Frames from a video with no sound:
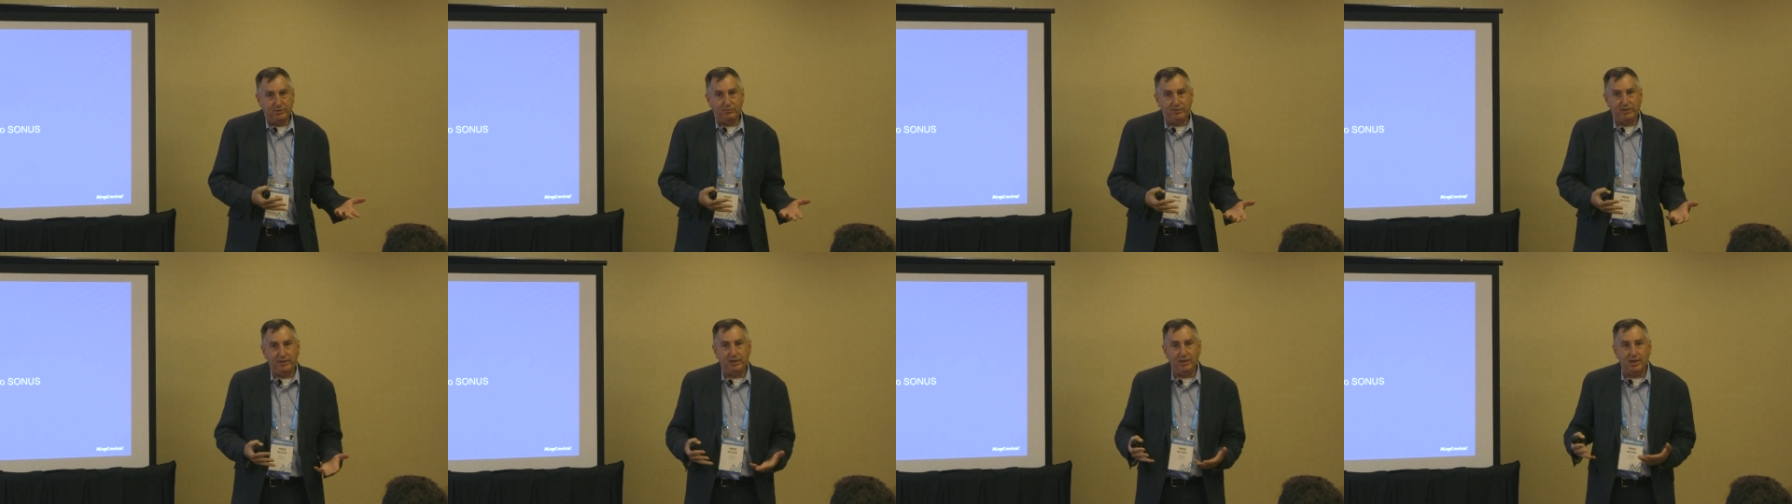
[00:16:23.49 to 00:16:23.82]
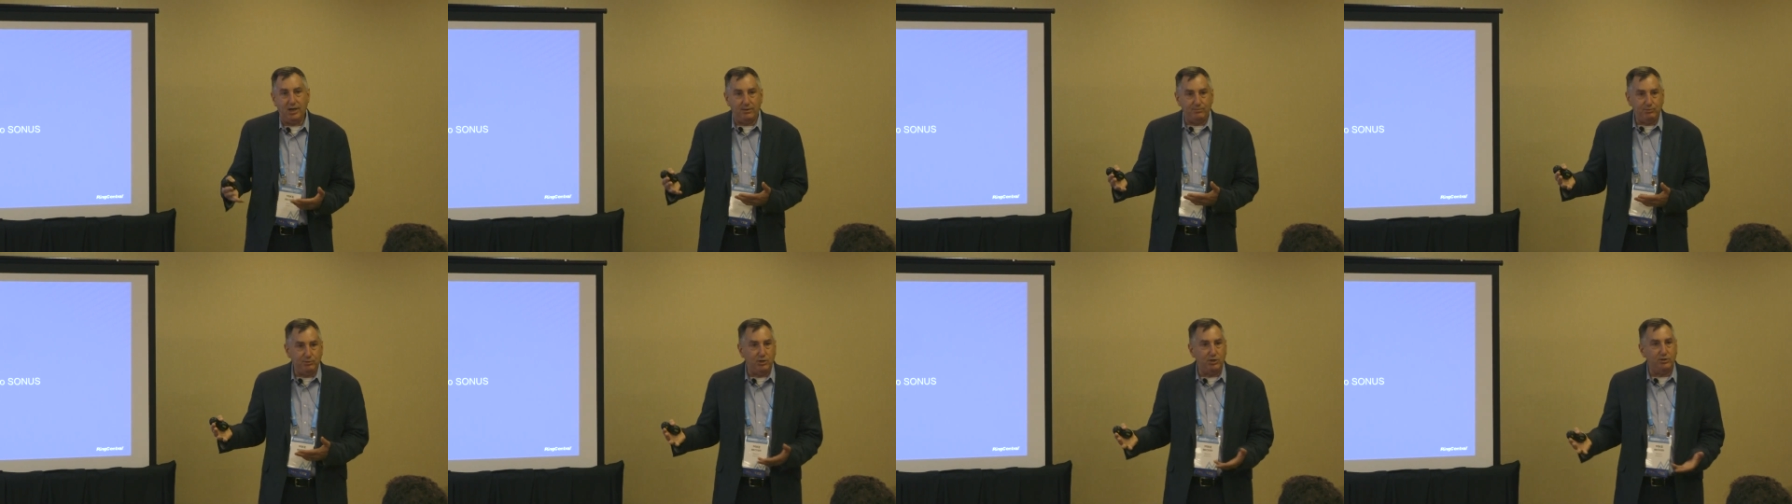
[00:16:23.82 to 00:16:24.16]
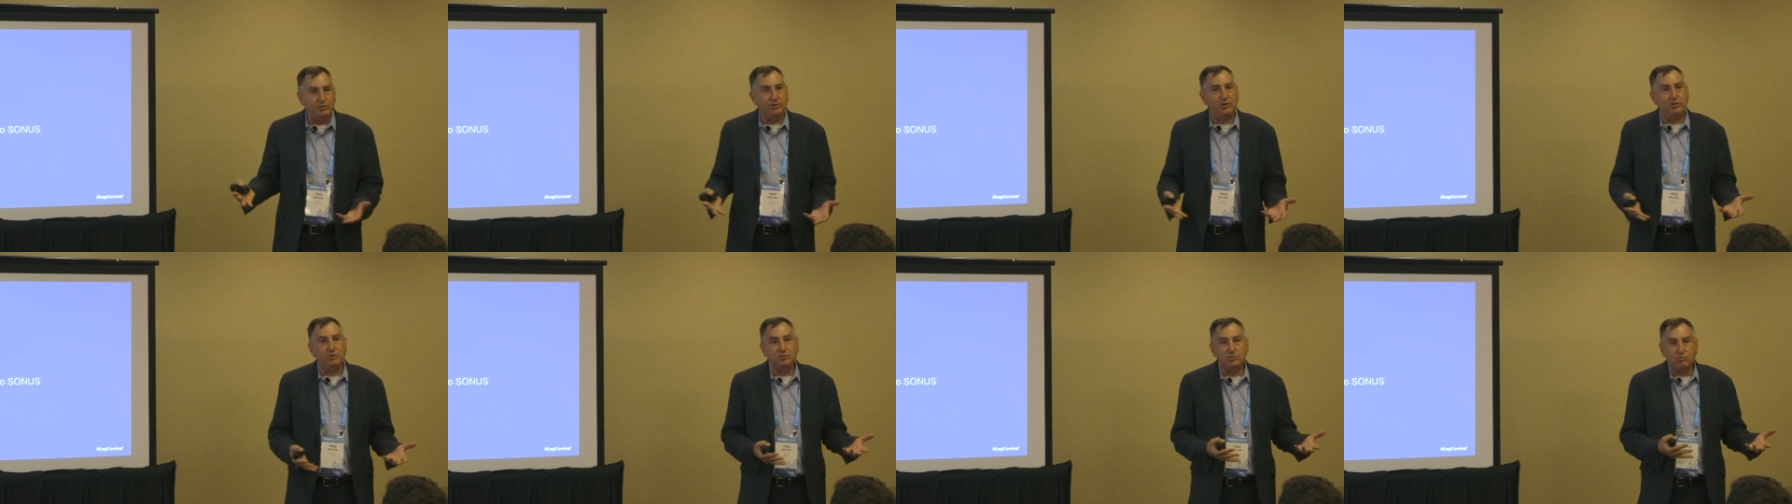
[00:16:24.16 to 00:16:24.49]
and we
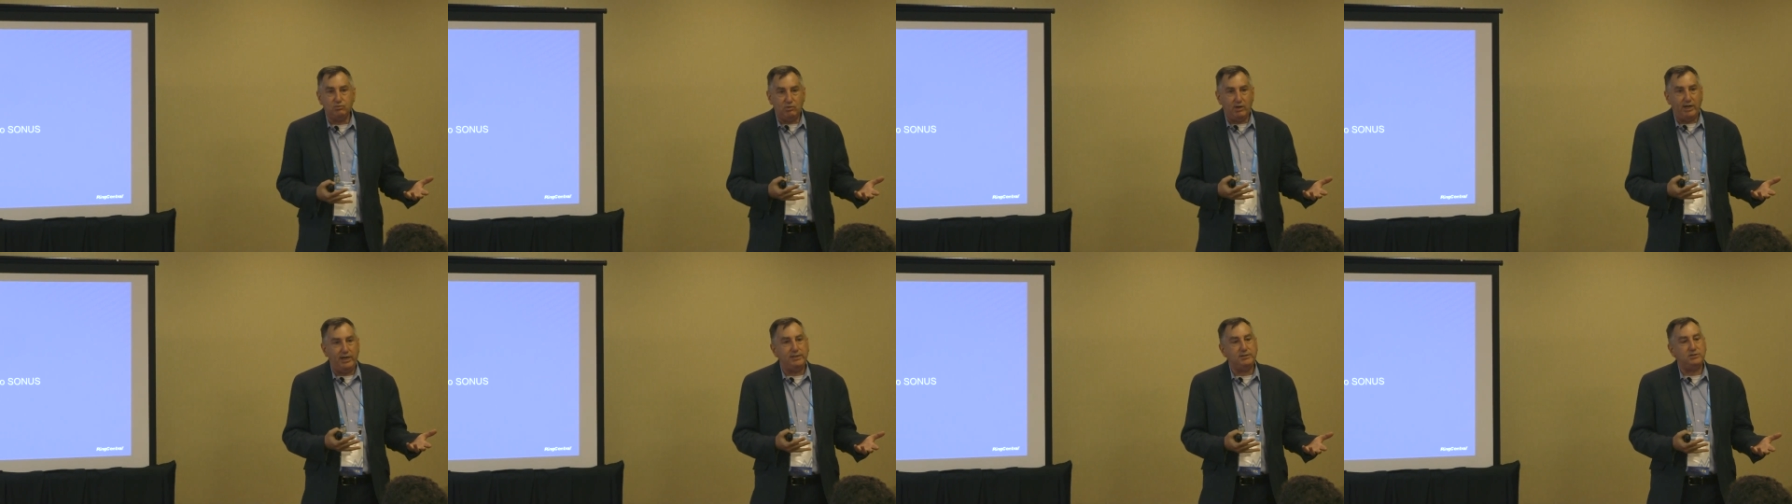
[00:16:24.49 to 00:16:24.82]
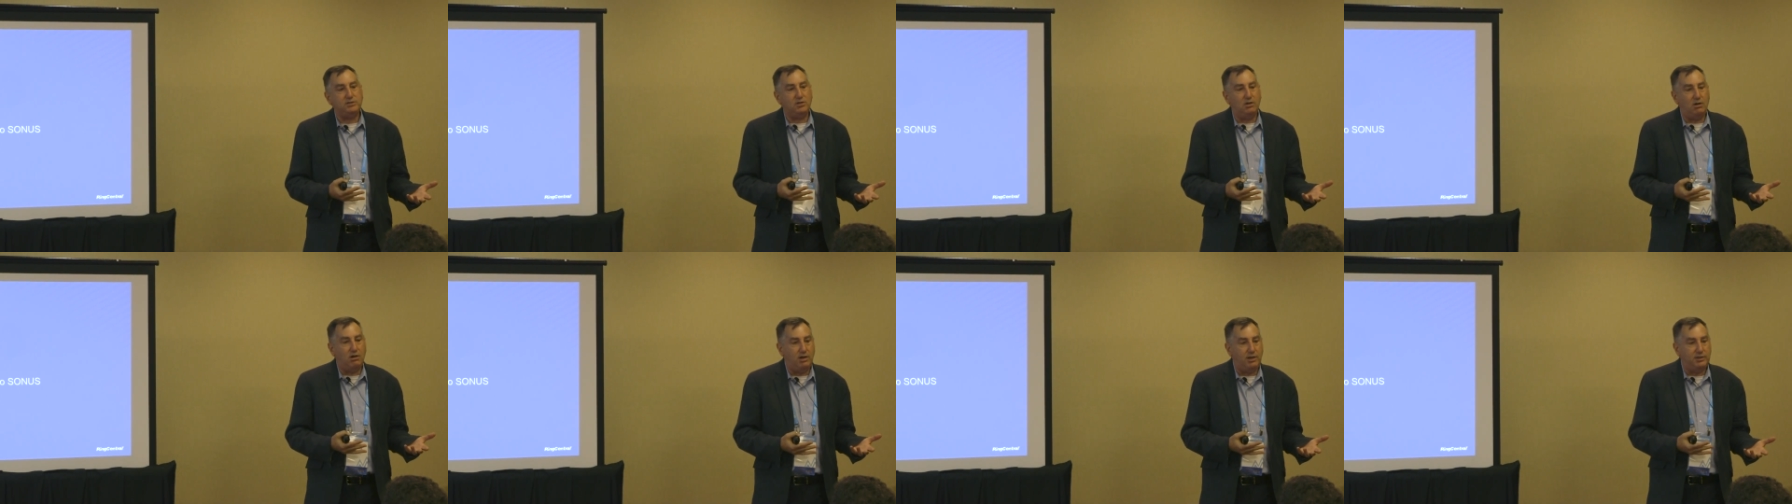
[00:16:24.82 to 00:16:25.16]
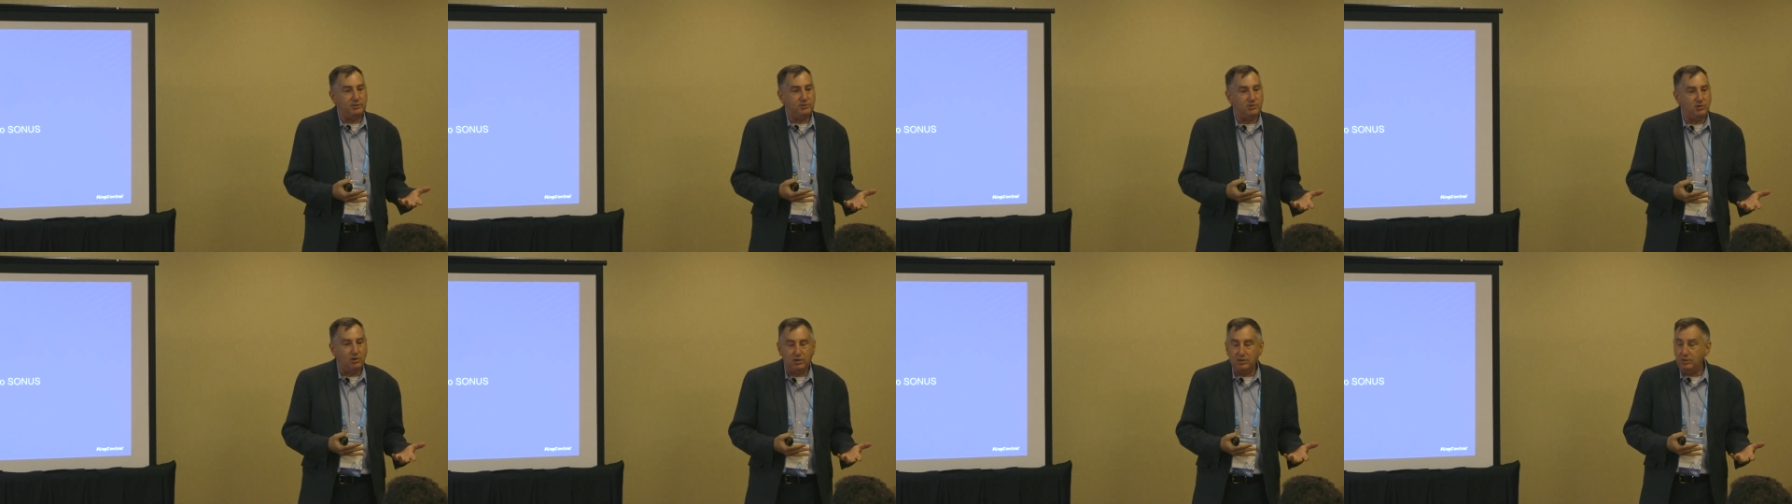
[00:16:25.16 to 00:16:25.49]
upload those rates
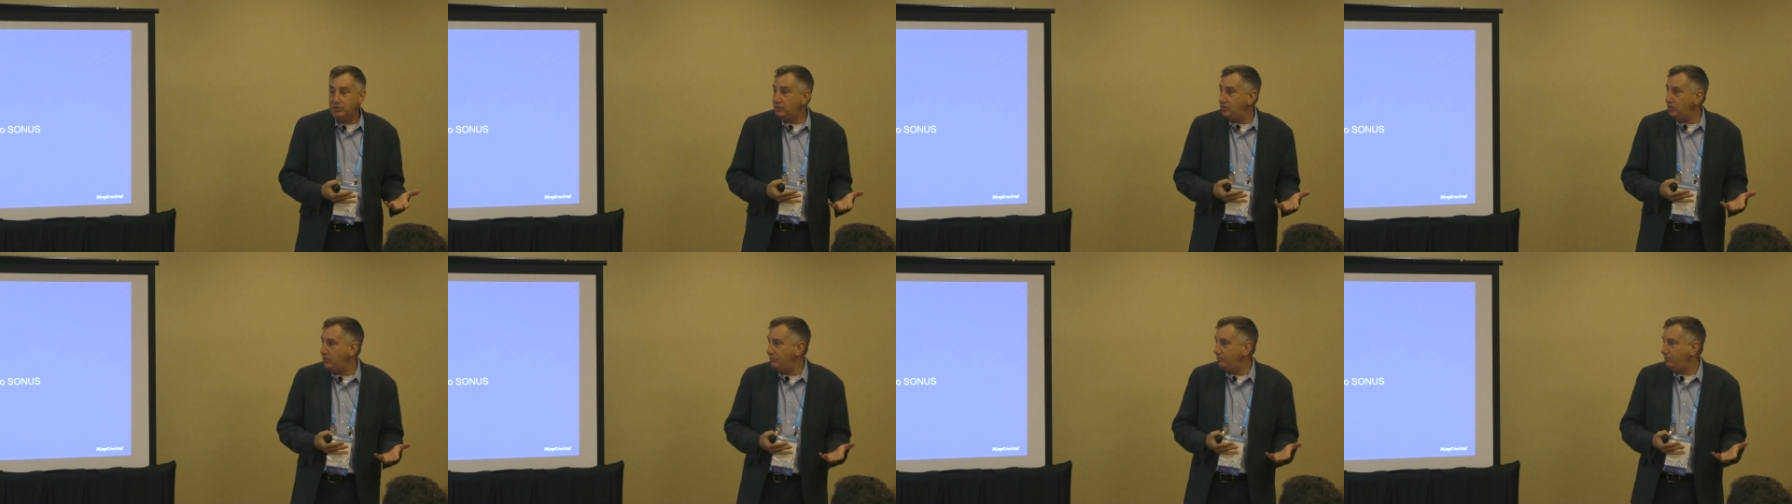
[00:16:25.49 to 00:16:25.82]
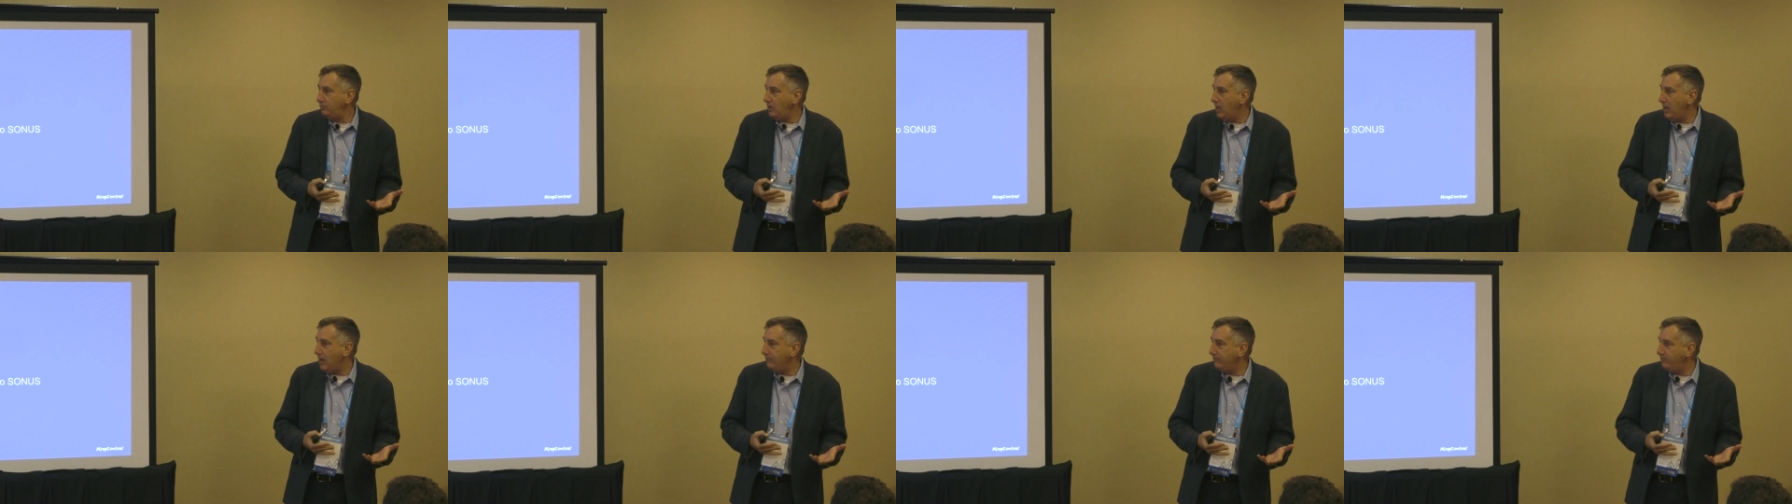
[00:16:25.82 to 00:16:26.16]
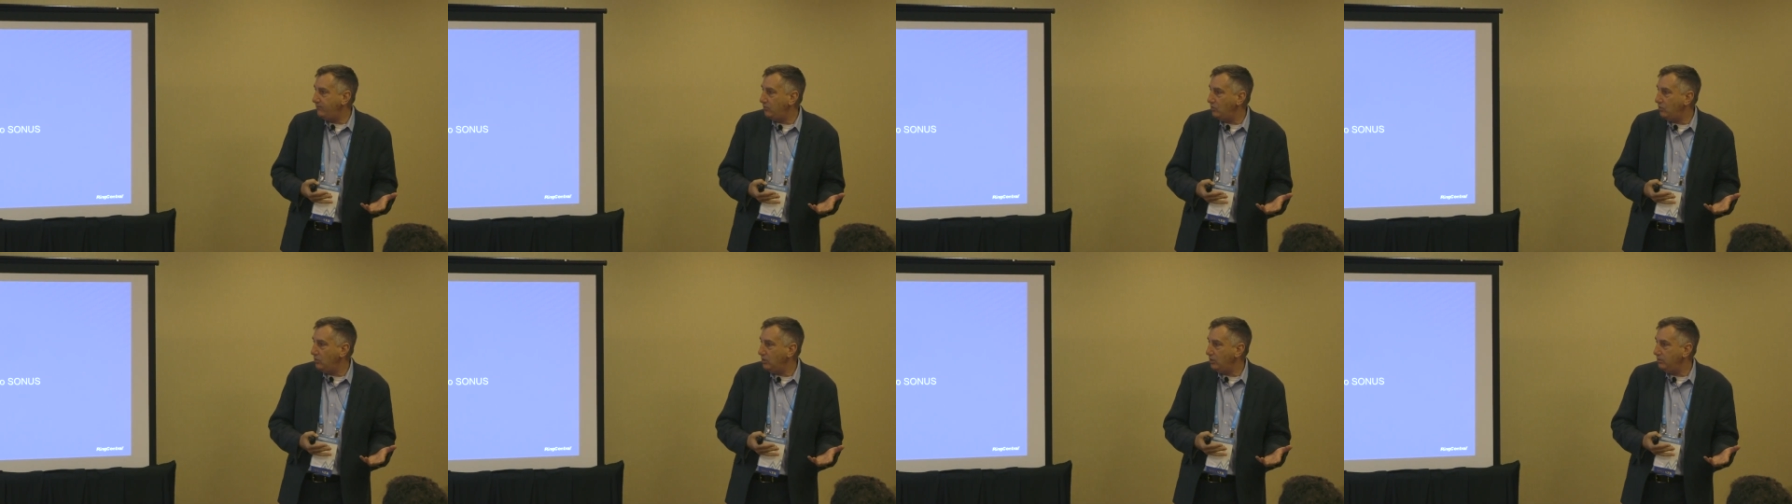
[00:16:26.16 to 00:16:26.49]
onto our Hadoop
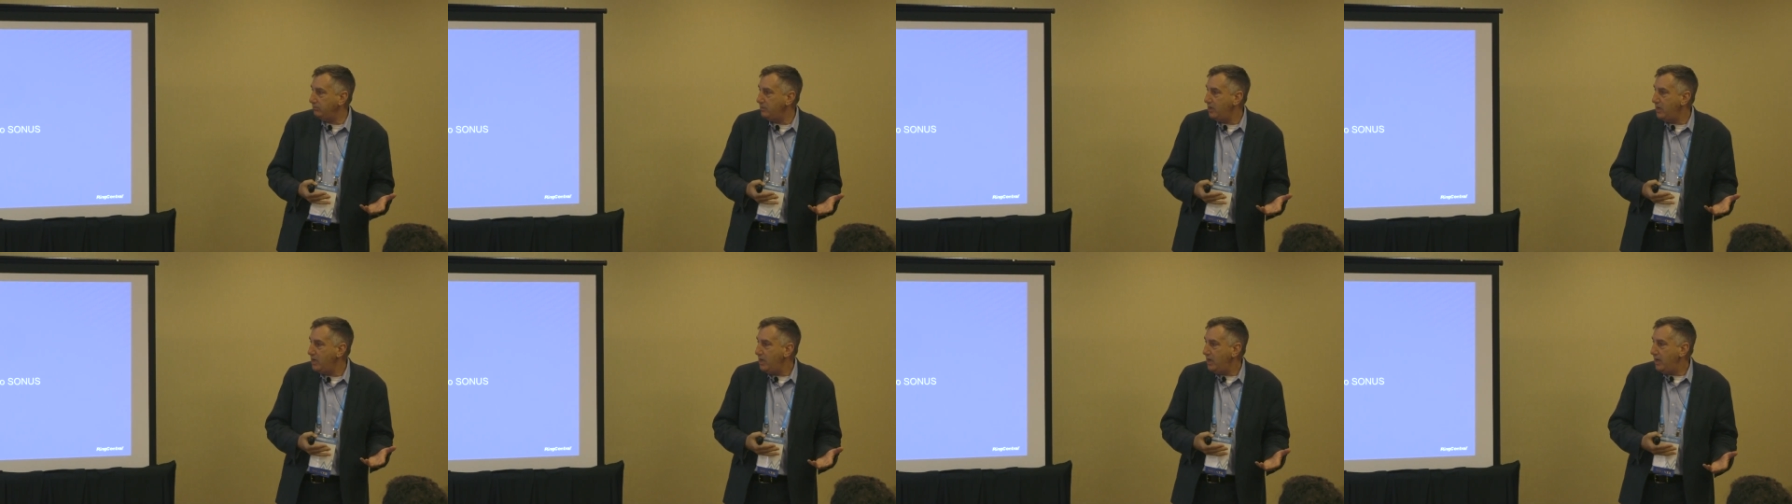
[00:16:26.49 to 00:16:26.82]
platform,